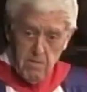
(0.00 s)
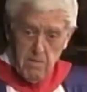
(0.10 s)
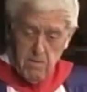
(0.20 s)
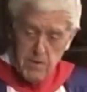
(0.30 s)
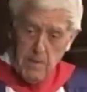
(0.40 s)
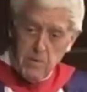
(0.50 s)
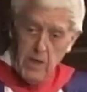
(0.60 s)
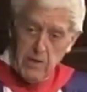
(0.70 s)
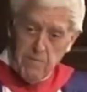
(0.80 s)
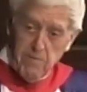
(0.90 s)
some
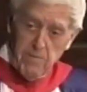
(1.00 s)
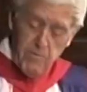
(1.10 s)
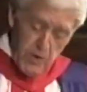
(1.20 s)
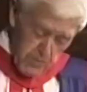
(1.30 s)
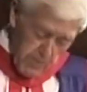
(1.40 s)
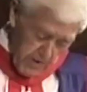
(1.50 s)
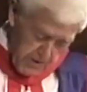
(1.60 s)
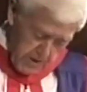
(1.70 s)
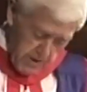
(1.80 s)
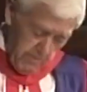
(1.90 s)
kind of
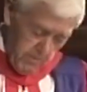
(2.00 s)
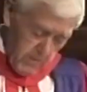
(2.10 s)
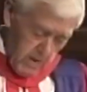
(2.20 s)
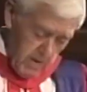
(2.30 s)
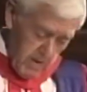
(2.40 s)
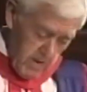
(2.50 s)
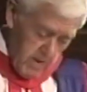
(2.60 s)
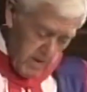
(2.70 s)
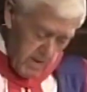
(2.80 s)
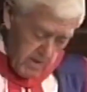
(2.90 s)
response.
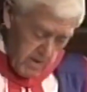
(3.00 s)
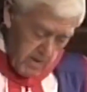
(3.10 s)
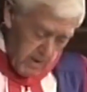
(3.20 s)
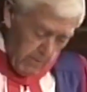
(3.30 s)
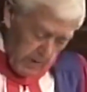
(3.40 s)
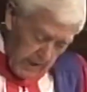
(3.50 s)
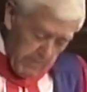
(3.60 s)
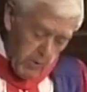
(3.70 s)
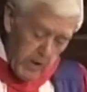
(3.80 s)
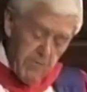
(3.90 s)
And we named
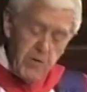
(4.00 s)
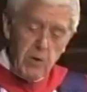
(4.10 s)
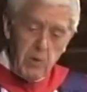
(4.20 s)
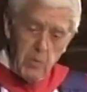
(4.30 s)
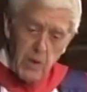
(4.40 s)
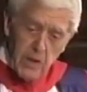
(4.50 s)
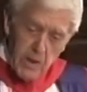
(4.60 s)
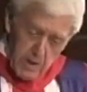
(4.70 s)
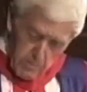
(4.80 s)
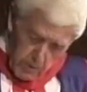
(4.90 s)
quite a few.
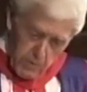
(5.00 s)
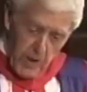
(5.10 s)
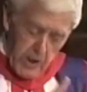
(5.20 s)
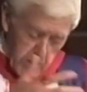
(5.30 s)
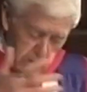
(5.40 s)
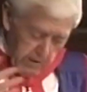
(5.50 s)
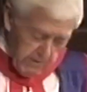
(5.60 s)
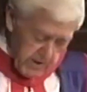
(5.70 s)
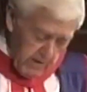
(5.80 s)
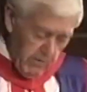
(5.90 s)
We ranged over
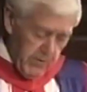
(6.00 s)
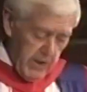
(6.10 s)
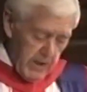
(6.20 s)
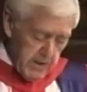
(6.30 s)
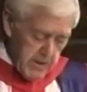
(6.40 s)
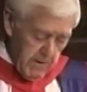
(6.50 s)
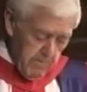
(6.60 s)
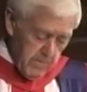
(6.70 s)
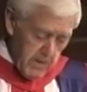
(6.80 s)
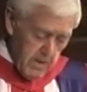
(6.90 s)
several things.
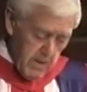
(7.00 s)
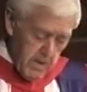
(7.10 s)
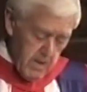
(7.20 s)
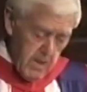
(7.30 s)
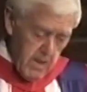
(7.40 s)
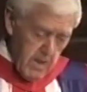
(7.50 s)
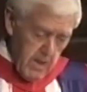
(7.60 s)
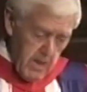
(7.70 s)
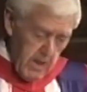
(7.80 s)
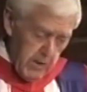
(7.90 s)

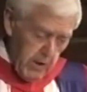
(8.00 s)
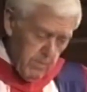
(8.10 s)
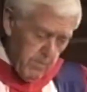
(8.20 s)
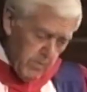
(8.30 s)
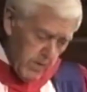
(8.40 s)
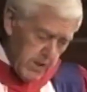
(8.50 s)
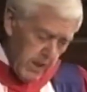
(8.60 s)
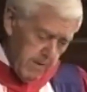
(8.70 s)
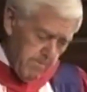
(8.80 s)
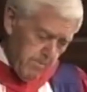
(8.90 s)
And then we said,
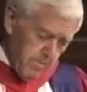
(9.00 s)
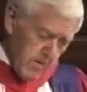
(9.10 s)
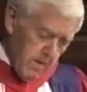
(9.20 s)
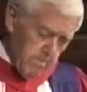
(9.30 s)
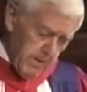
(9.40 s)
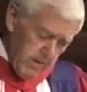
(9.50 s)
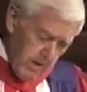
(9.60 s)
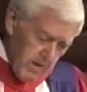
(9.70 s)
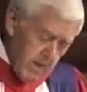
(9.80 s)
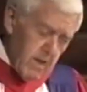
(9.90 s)
but
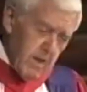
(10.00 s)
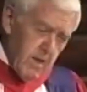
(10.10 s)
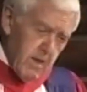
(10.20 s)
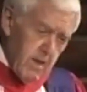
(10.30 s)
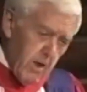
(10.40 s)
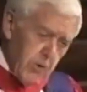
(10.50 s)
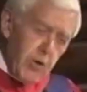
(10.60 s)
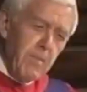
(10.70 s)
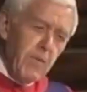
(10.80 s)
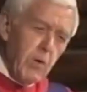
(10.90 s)
on
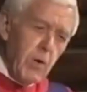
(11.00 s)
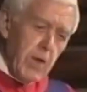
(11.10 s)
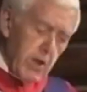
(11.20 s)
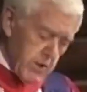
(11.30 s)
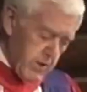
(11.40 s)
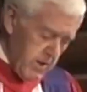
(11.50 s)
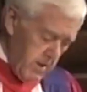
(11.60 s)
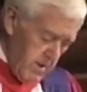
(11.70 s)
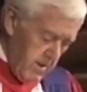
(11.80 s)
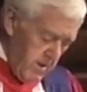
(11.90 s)
top of all those
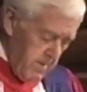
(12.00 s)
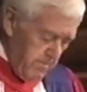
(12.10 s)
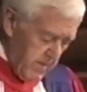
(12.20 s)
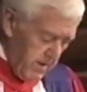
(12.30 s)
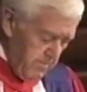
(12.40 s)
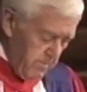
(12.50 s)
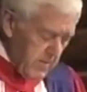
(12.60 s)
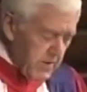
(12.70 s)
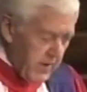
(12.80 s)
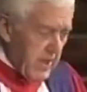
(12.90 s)

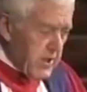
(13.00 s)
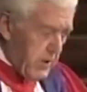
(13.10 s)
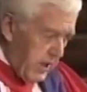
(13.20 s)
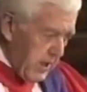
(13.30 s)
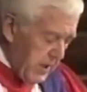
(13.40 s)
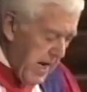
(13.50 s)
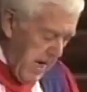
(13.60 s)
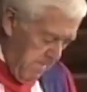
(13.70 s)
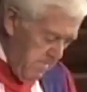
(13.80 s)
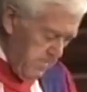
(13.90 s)
things that you can
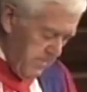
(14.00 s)
name,